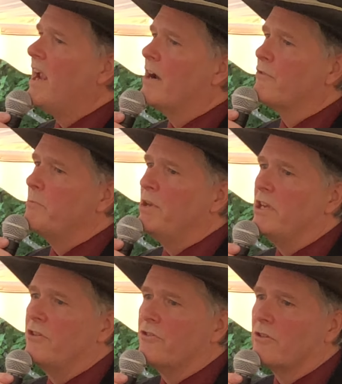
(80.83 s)
every
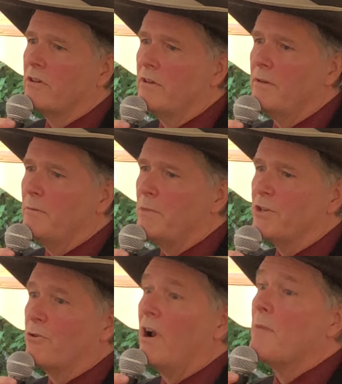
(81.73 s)
piece.
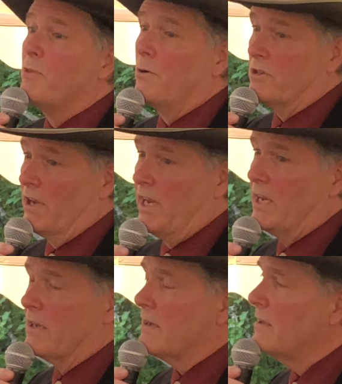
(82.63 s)
Means Grandpa was a hand.